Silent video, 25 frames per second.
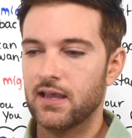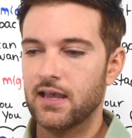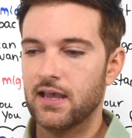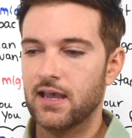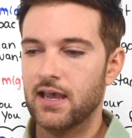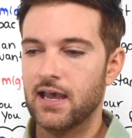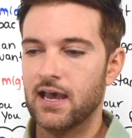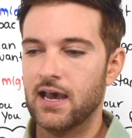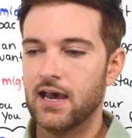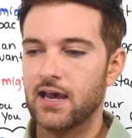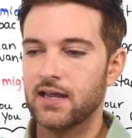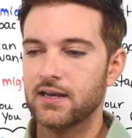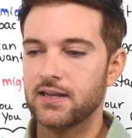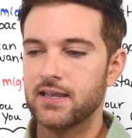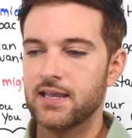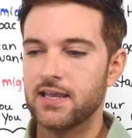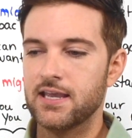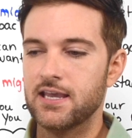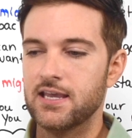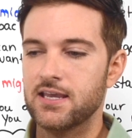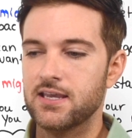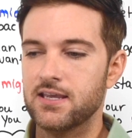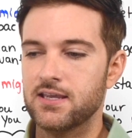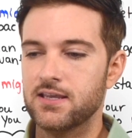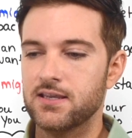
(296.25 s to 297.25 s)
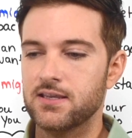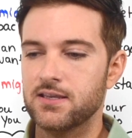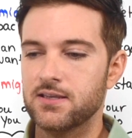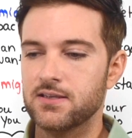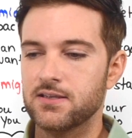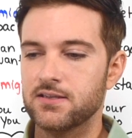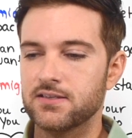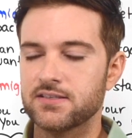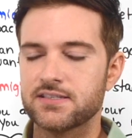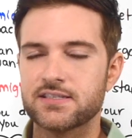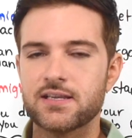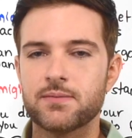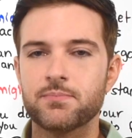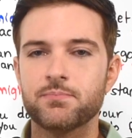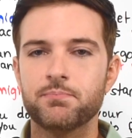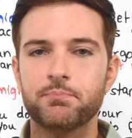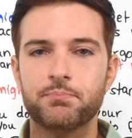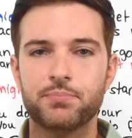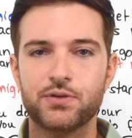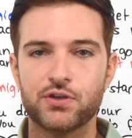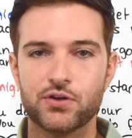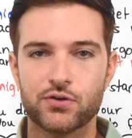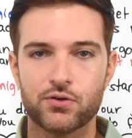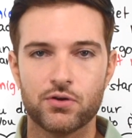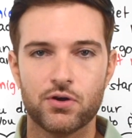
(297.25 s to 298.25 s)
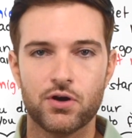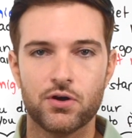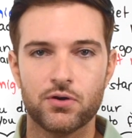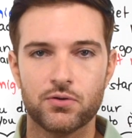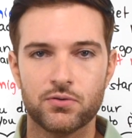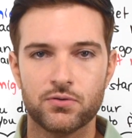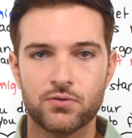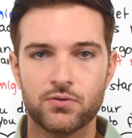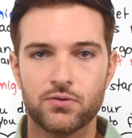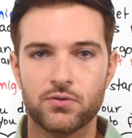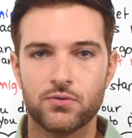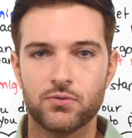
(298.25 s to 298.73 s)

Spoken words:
at some bureau